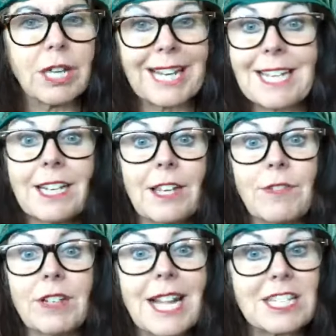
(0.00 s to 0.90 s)
Like
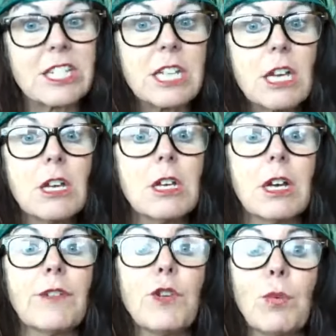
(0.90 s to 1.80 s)

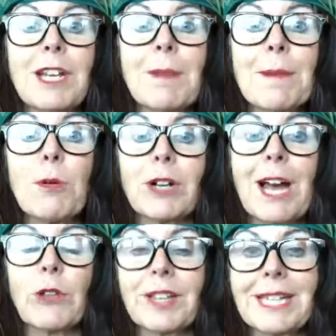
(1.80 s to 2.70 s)
if you read my book,
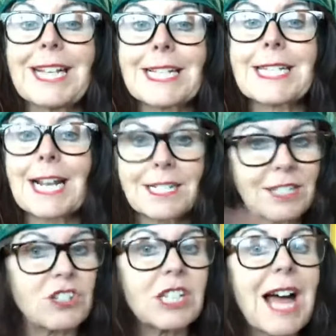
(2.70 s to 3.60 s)
Healthy, Lean, and
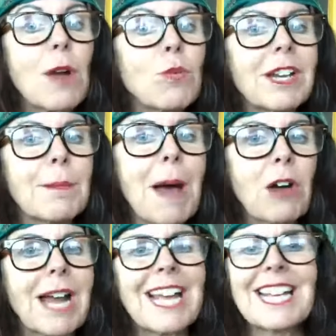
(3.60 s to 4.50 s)
Sexy, there's a lot written
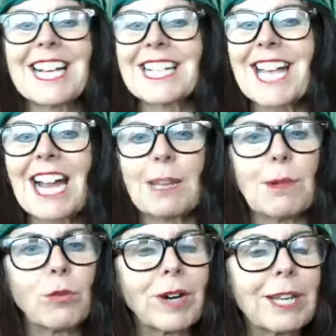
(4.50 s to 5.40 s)
about it. I had anxiety
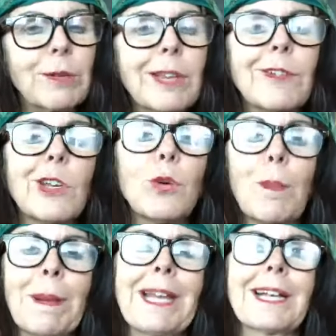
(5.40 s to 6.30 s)
before anyone even knew
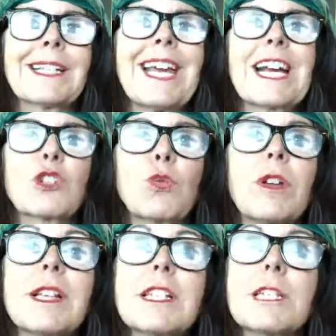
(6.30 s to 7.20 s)
what panic attacks
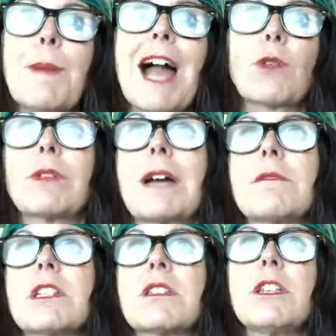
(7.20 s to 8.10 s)
were. This is back when I
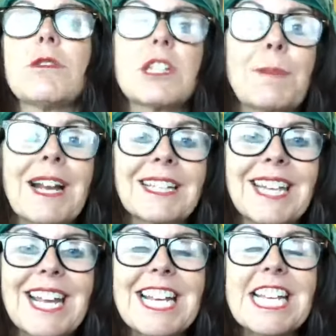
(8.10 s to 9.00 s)
was, this is back in
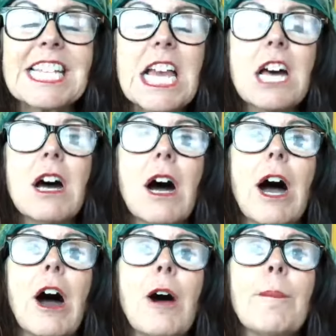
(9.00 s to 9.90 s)
the 80s.
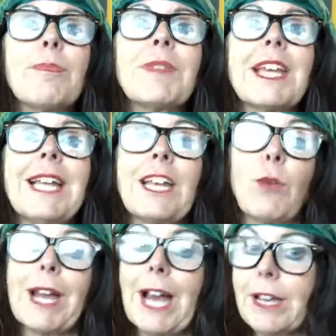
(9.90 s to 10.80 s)
And
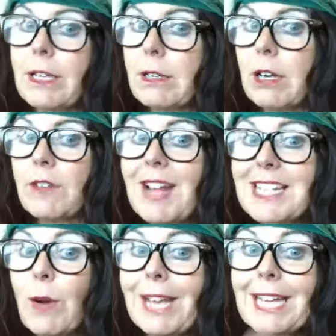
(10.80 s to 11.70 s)
anyway,
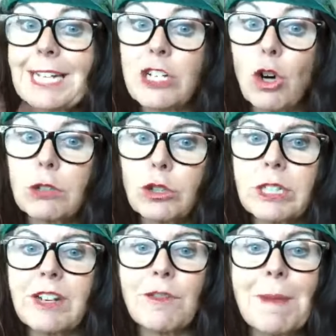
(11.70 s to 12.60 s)
that's how I got into
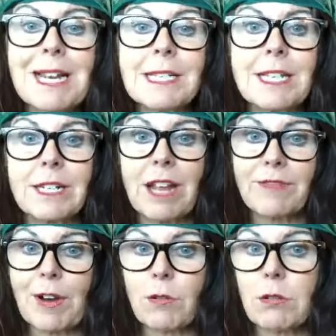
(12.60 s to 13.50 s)
alternative medicine. And I
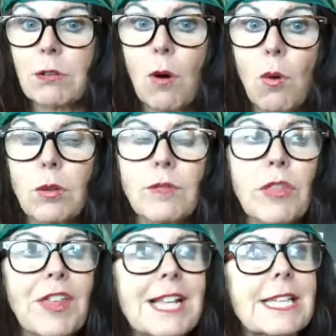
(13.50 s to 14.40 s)
found all of the
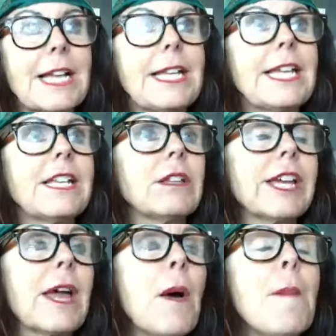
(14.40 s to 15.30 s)
things I needed,
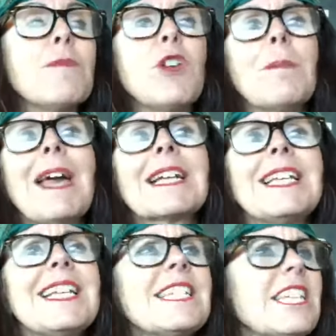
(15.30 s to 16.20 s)
like,
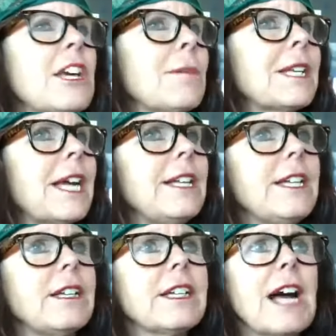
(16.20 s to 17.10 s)
magnesium, and I
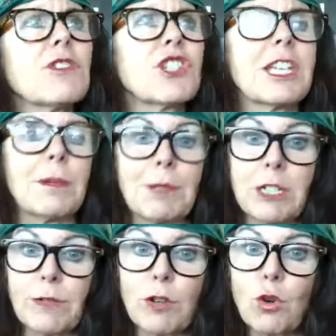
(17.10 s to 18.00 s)
needed calcium
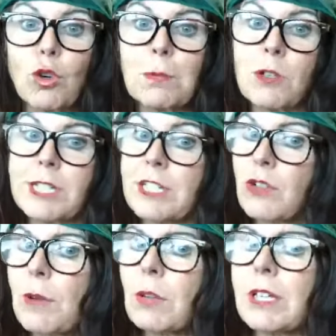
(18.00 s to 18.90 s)
and different herbals. And
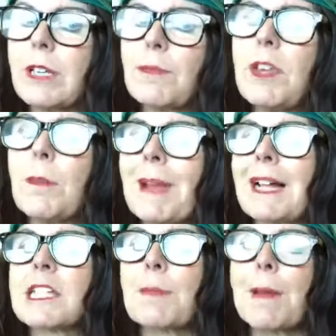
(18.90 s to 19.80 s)
so I really,
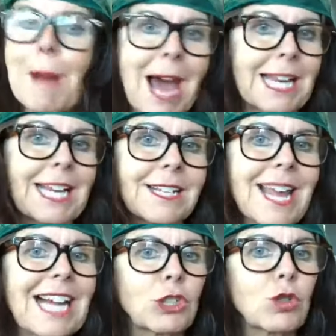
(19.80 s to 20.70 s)
balanced my body
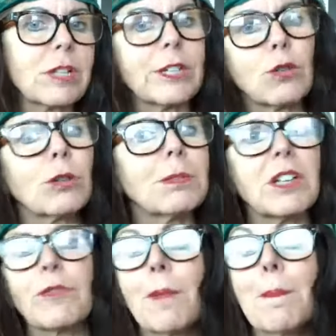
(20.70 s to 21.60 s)
naturally and
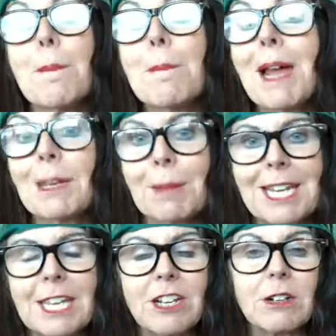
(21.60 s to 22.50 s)
herbally for many,
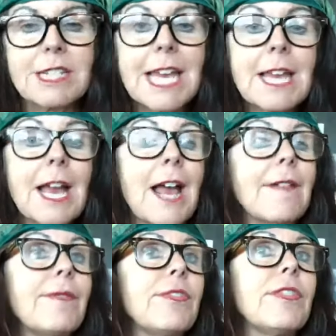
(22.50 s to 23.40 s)
many years.
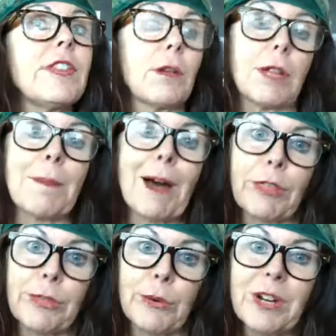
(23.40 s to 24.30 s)
And,
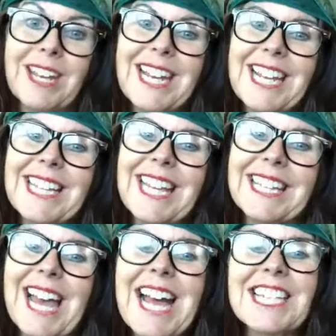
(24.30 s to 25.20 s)
about 30. And
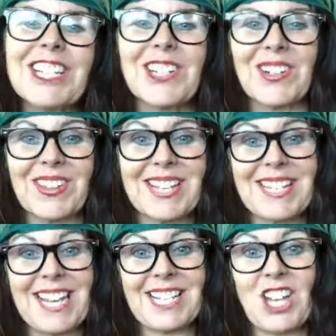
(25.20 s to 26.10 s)
then last year,
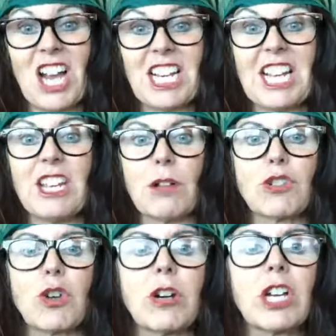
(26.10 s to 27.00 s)
this anxiety,
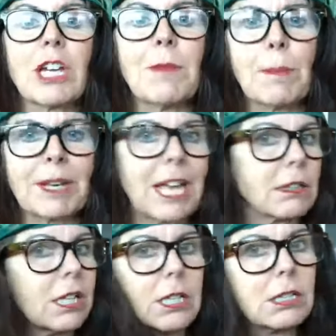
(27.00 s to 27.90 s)
started to come up again,
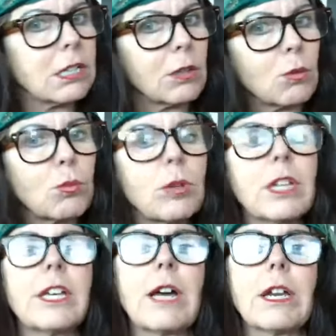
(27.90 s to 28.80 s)
like,
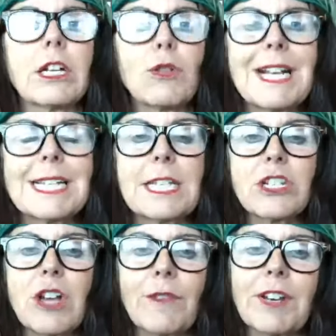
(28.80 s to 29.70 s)
really kind of crazy
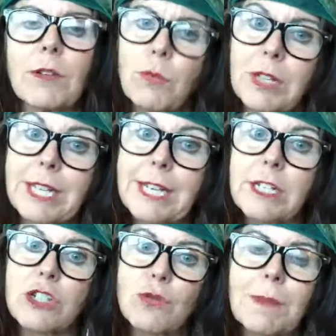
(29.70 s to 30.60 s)
stuff. And it really had
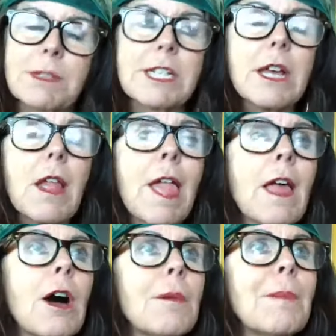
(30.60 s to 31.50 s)
disrupted
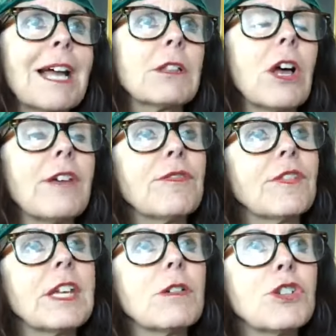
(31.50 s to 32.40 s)
my
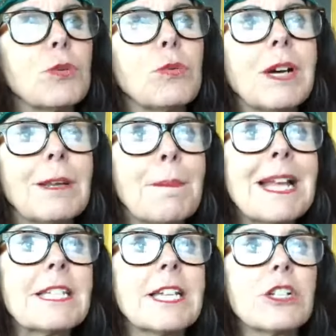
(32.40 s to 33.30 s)
life, to an
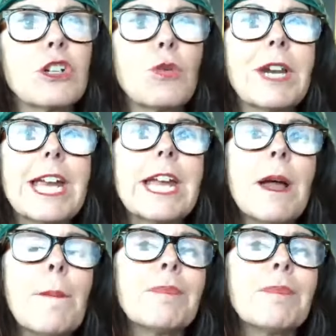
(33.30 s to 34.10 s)
amazing degree.